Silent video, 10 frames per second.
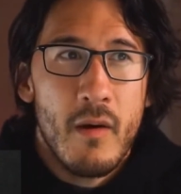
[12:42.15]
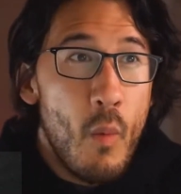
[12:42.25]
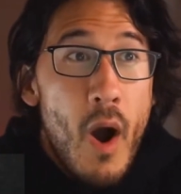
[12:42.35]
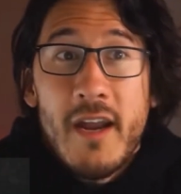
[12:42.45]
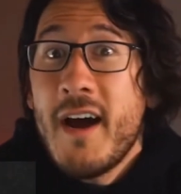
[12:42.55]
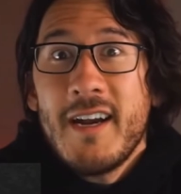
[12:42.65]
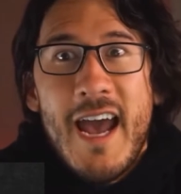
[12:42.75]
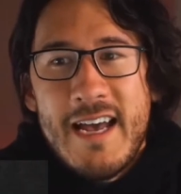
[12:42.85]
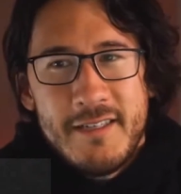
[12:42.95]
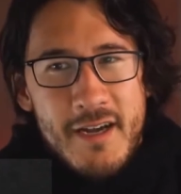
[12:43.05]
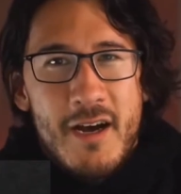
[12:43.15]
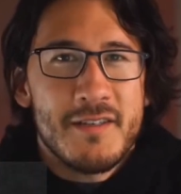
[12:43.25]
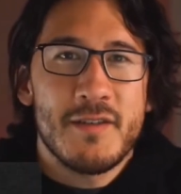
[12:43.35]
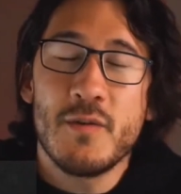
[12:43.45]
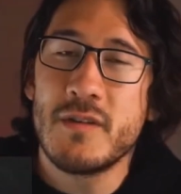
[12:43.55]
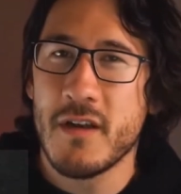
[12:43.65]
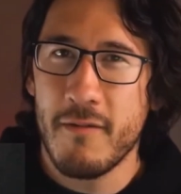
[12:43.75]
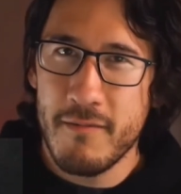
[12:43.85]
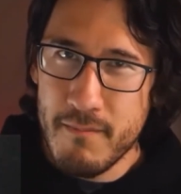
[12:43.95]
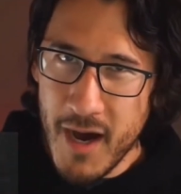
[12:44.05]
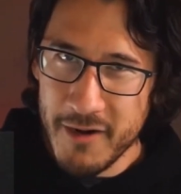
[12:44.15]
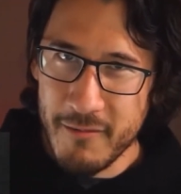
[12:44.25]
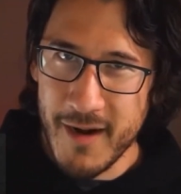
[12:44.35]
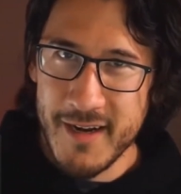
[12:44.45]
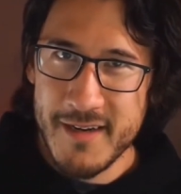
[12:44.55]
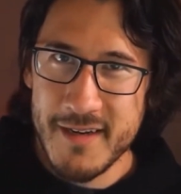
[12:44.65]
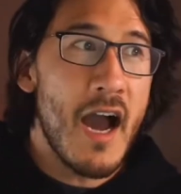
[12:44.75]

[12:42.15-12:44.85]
Why not ask us to self-moderate?